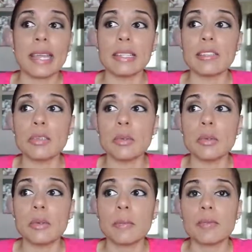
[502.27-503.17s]
and
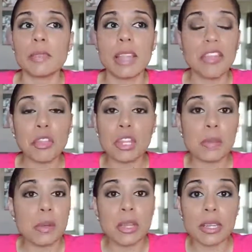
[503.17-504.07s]
to let the
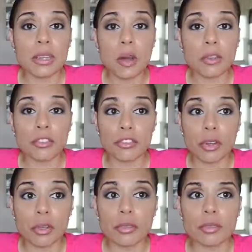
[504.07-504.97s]
community know your
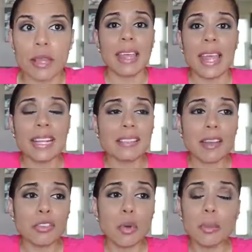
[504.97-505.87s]
struggles. And it's
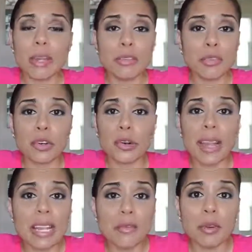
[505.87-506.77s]
also a place for
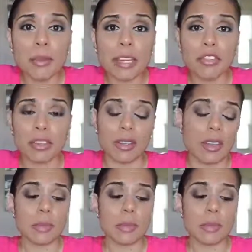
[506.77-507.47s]
great information.